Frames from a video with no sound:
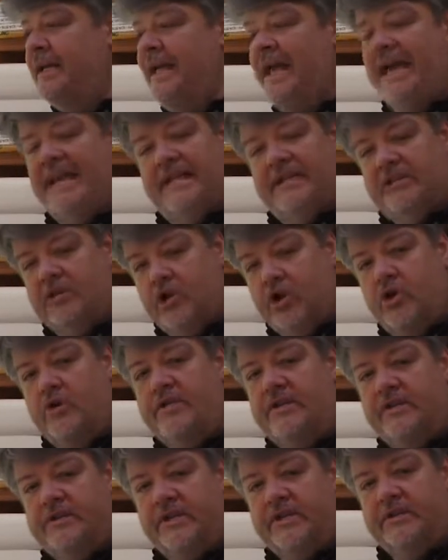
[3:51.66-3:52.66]
And he's learned
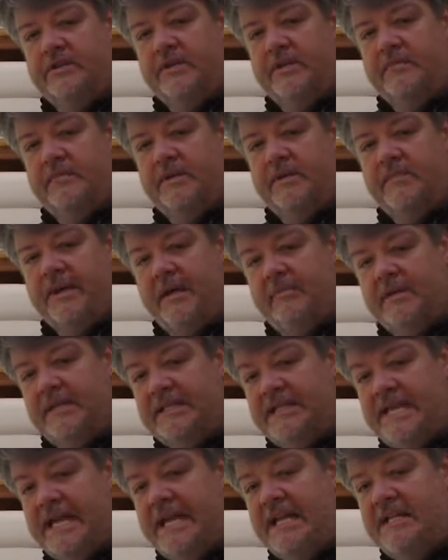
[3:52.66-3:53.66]
the system to be able
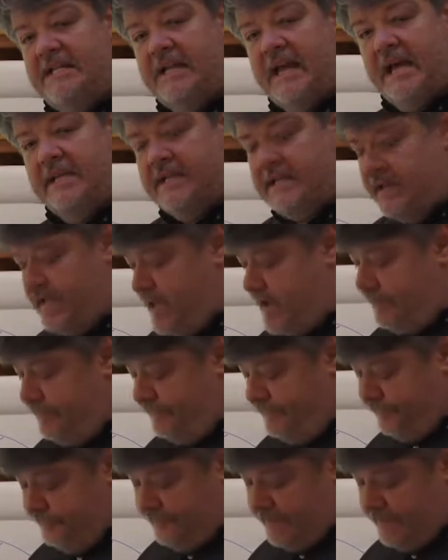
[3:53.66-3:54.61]
to teach that to them.